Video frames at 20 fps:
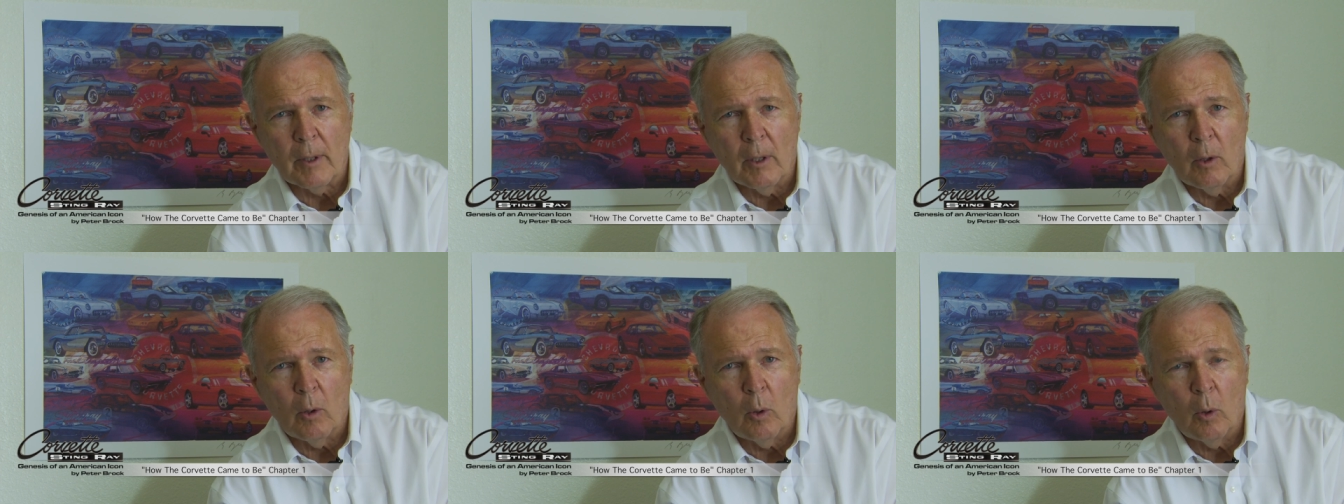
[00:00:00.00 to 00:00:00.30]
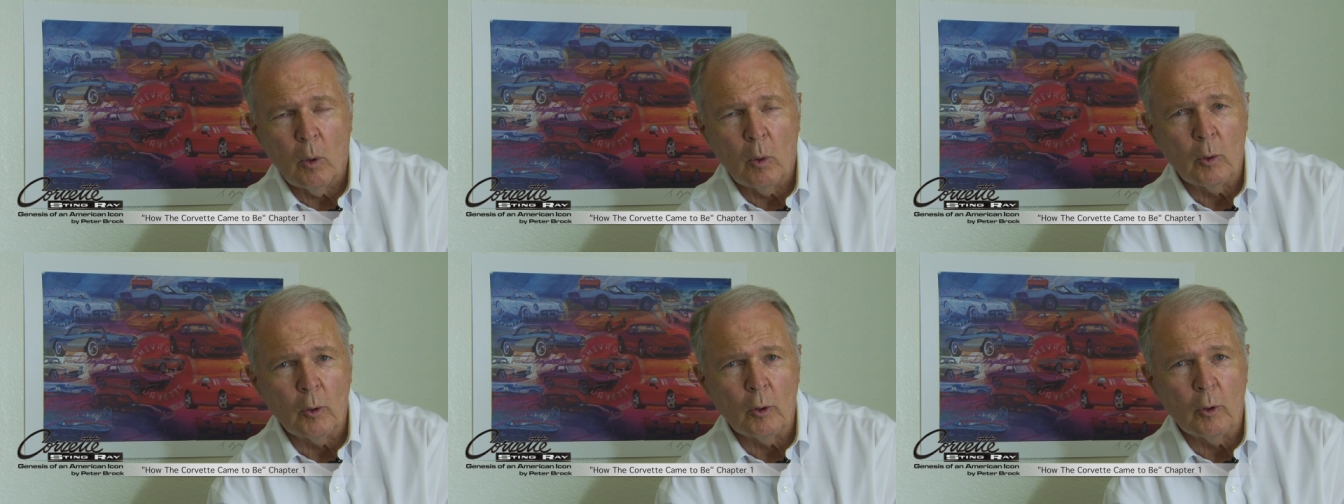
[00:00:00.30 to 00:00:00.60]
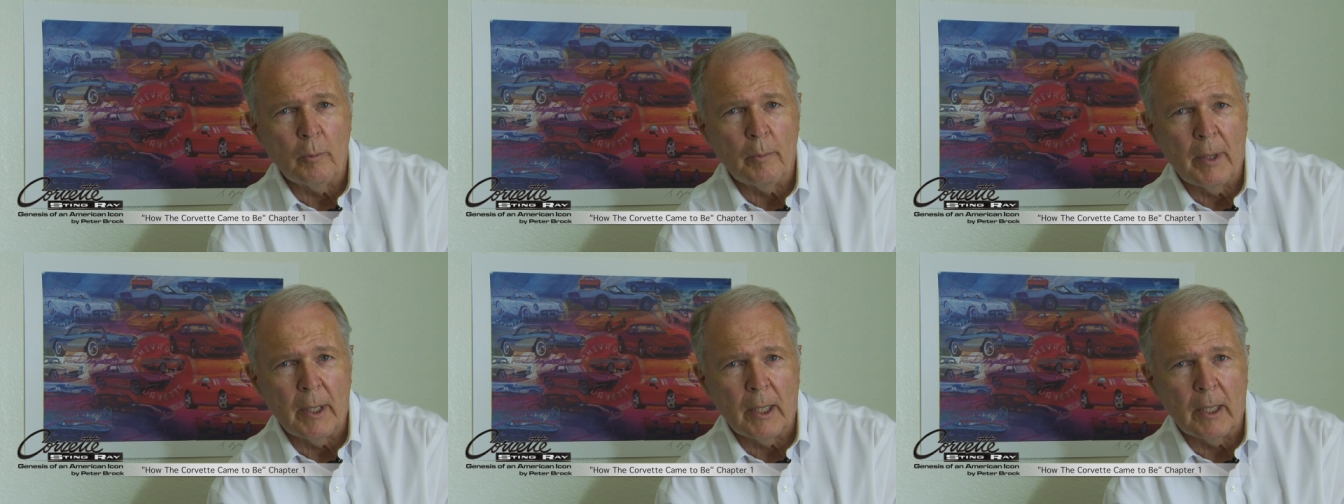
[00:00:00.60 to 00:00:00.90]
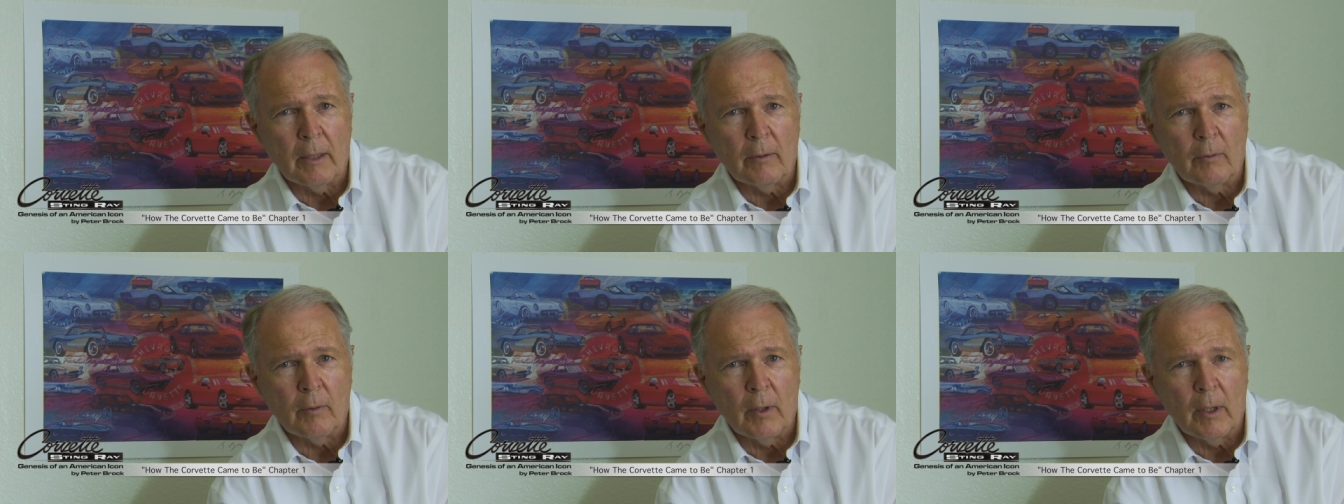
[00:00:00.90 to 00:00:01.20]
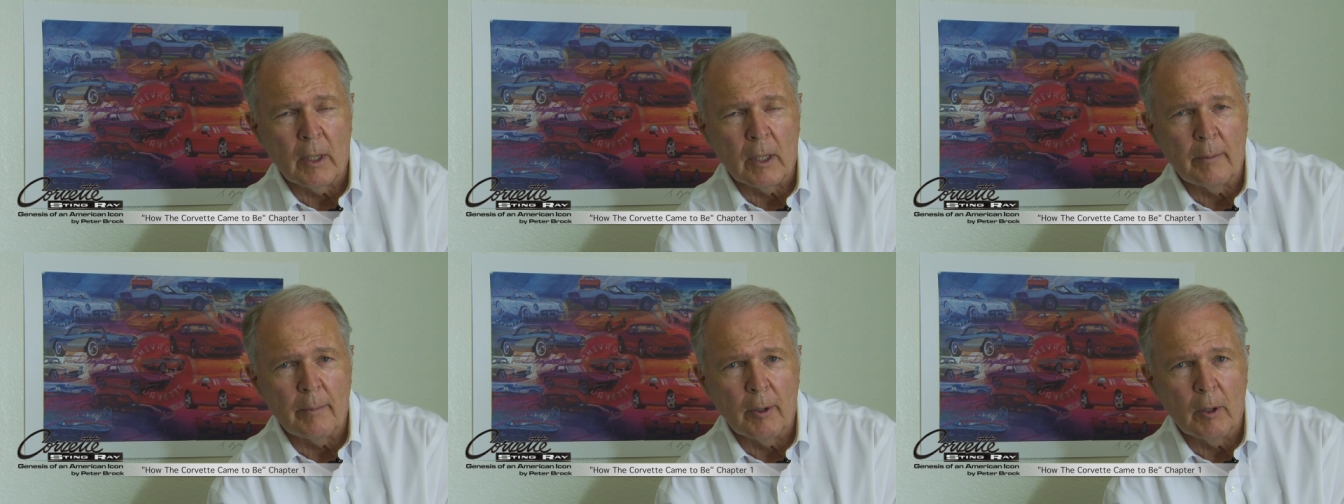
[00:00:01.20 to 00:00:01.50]
a whole new meaning
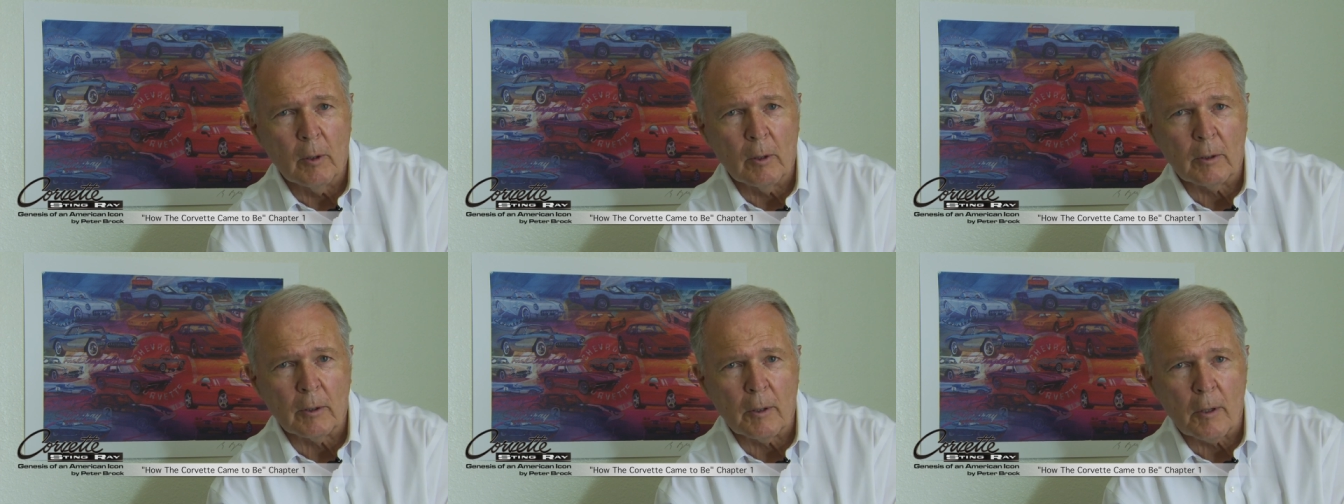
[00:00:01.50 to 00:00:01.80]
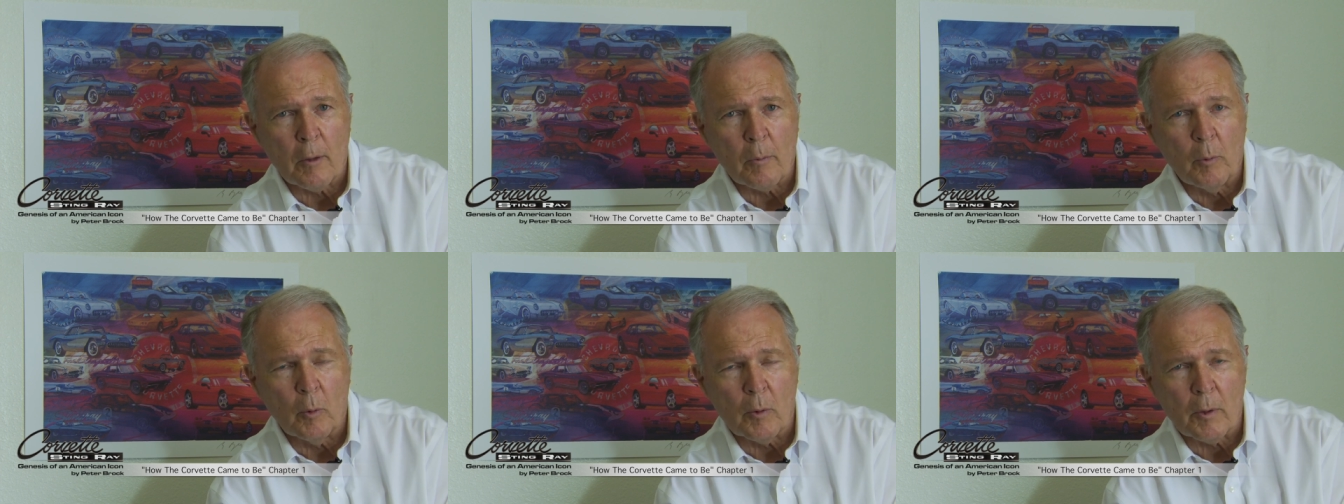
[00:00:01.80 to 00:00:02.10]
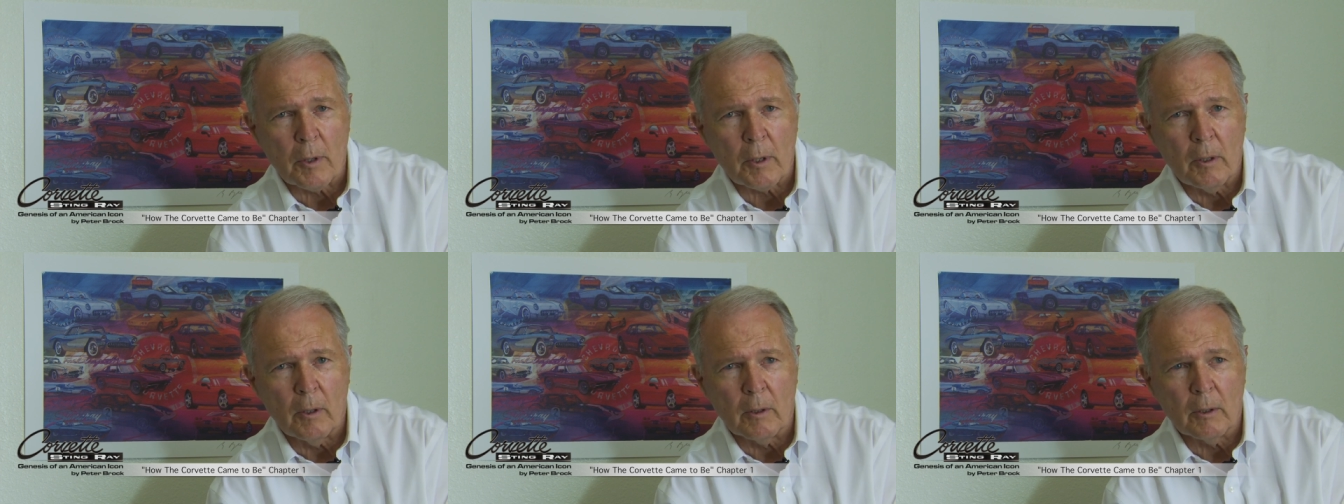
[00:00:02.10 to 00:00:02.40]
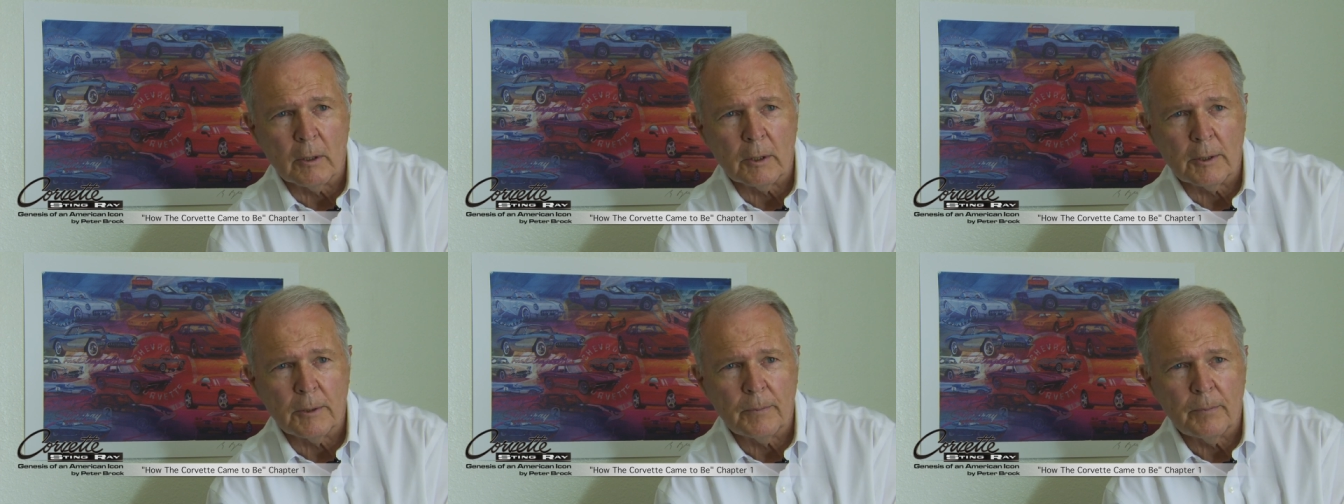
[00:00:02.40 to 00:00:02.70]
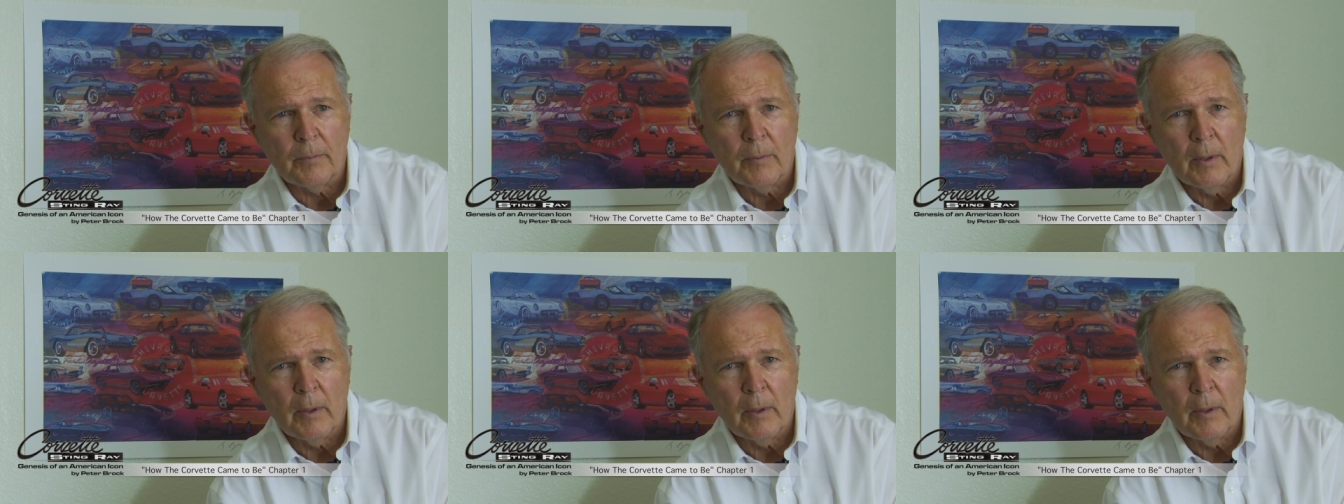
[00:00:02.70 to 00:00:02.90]
in American sports cars.